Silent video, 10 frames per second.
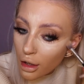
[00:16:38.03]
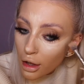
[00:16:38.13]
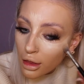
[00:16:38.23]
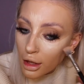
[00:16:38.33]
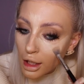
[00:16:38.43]

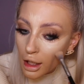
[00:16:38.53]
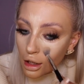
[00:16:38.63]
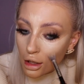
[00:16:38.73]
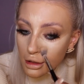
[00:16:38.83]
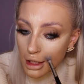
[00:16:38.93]
The
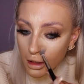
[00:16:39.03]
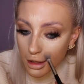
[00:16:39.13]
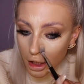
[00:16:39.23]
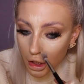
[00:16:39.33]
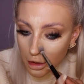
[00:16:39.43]
concealers
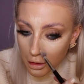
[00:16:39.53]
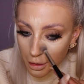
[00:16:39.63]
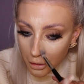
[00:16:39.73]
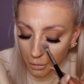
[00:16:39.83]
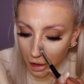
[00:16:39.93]
I use
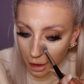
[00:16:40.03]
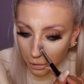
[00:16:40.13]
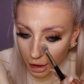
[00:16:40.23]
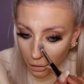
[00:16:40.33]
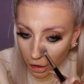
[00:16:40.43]
in the
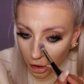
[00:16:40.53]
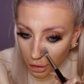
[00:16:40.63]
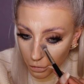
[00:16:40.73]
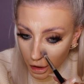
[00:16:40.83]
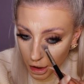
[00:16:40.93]
Maybelline one,
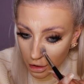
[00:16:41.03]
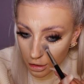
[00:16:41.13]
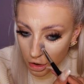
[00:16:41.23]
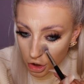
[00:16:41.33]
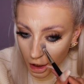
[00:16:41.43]
when I use
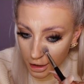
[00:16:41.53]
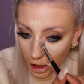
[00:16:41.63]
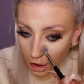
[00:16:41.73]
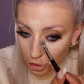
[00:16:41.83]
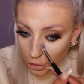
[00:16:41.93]
shade
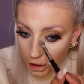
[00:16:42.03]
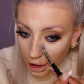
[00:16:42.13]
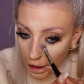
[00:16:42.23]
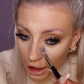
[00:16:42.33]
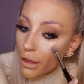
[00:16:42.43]
10 or
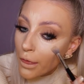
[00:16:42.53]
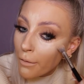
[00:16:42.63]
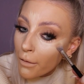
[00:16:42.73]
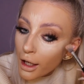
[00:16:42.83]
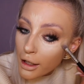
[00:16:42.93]
20, they're
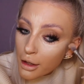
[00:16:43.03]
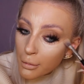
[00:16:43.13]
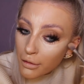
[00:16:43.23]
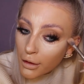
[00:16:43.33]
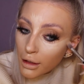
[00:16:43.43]
lighter than
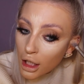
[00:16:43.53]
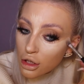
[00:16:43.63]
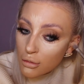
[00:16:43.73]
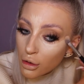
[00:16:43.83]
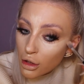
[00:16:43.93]
my
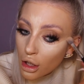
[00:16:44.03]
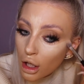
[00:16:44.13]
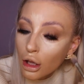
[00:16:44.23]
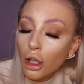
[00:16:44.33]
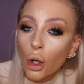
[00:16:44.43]
foundation, but they're
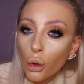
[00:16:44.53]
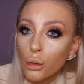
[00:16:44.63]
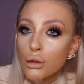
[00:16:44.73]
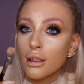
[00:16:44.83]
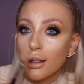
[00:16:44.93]
not
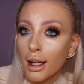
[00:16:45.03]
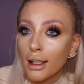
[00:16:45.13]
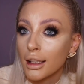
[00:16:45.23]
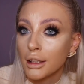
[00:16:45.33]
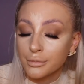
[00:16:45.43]
loads
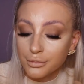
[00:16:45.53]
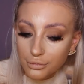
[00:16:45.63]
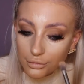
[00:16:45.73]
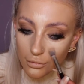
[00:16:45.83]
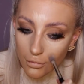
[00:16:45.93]
lighter.
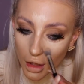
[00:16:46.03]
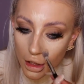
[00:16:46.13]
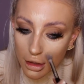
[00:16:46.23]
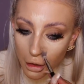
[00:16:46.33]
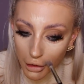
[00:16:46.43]

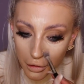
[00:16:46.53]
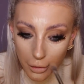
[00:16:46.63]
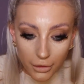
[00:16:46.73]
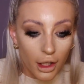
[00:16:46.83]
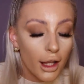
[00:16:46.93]
So if you
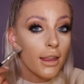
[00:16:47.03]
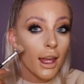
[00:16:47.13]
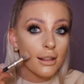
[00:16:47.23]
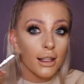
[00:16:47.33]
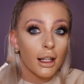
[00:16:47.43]
prefer like
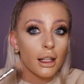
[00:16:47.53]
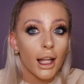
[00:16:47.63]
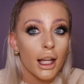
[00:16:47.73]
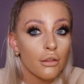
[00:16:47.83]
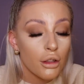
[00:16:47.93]
this, like a
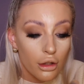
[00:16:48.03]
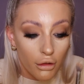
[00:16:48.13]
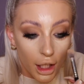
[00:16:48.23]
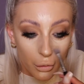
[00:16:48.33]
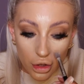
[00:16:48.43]
lighter under
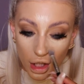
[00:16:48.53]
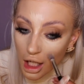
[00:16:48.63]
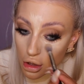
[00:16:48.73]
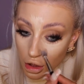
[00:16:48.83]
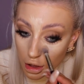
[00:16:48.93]
eye, which I
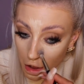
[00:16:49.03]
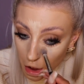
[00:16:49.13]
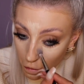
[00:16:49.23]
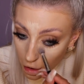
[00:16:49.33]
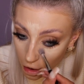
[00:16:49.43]
actually
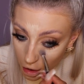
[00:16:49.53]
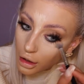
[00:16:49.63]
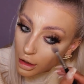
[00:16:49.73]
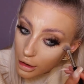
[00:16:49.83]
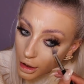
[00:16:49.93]
do,
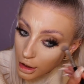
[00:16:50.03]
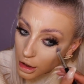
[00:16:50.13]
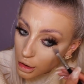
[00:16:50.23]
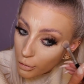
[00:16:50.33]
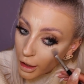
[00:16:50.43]
then
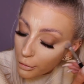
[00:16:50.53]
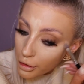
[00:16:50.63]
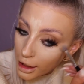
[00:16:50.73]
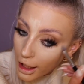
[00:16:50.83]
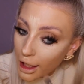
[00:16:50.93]
you might want
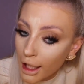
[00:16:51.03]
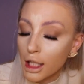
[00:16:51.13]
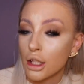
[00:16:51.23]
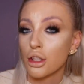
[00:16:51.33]
to get a lighter